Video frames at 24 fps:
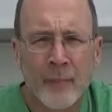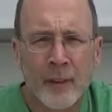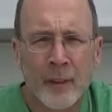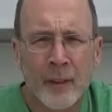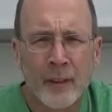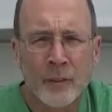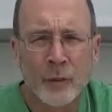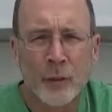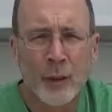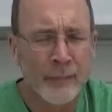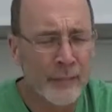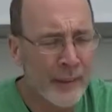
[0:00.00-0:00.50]

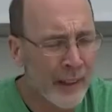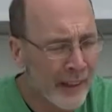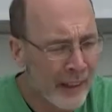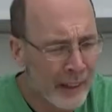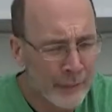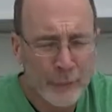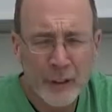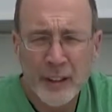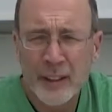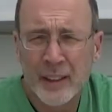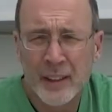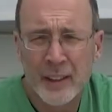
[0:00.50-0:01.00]
So I've got
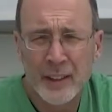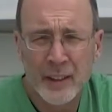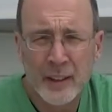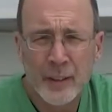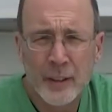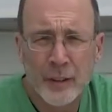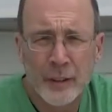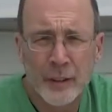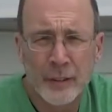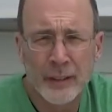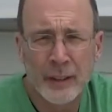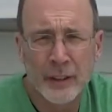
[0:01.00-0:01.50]
everything
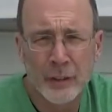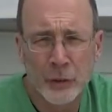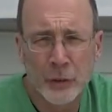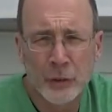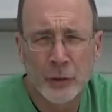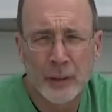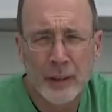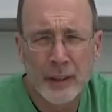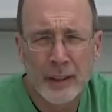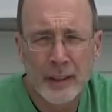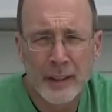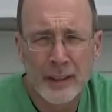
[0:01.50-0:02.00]
here that you're
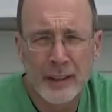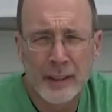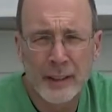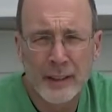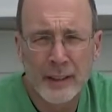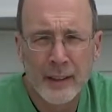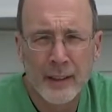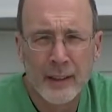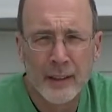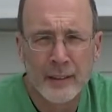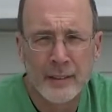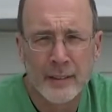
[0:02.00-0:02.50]
going to need
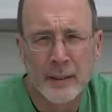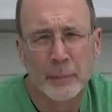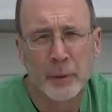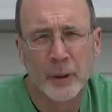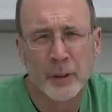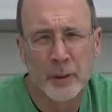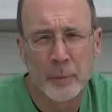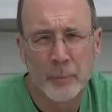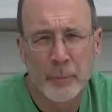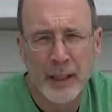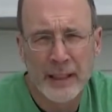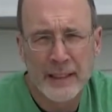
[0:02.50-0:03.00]
to
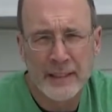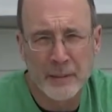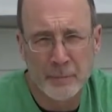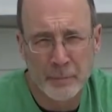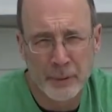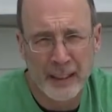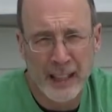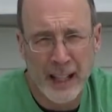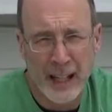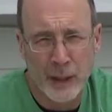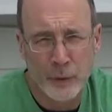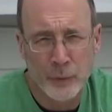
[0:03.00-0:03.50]
build a mason
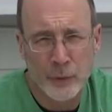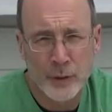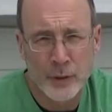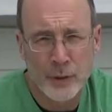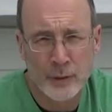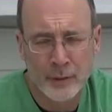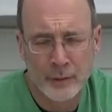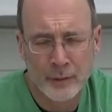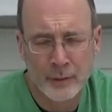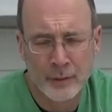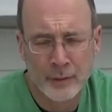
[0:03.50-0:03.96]
bee house.